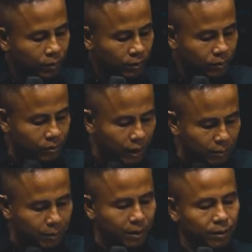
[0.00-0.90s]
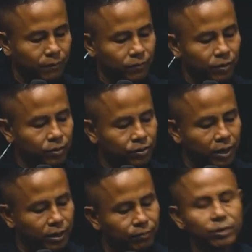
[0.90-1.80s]
Simon,
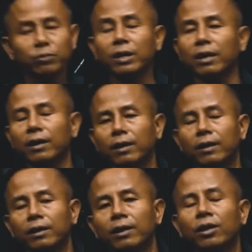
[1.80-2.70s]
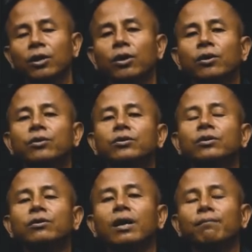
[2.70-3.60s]
son of Jonah, do
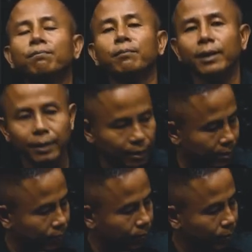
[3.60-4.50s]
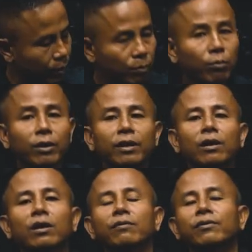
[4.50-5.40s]
you love me more than
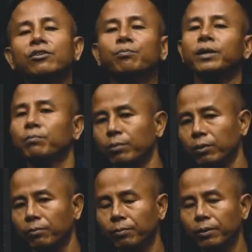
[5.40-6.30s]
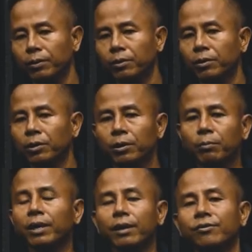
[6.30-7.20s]
all of these people.
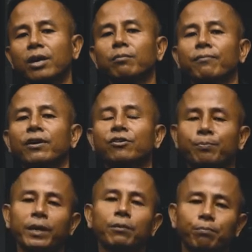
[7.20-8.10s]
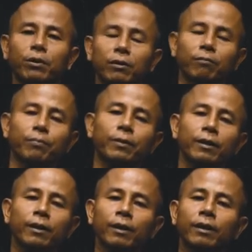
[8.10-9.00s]
Because some of these people,
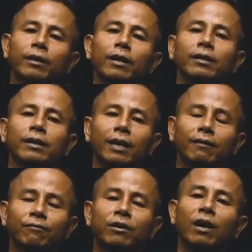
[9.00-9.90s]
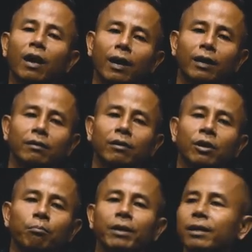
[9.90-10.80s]
they love God
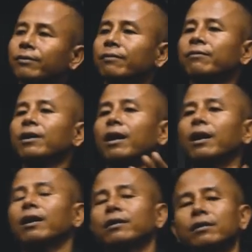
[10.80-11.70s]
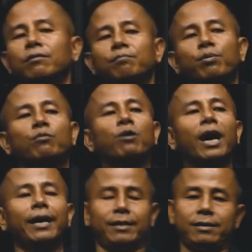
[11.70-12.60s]
because of God
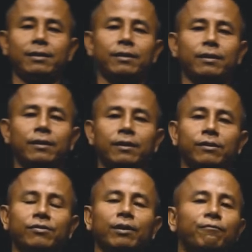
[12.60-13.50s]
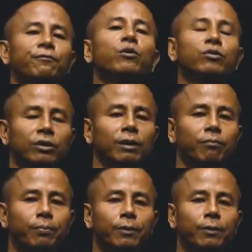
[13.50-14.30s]
provide some food to them.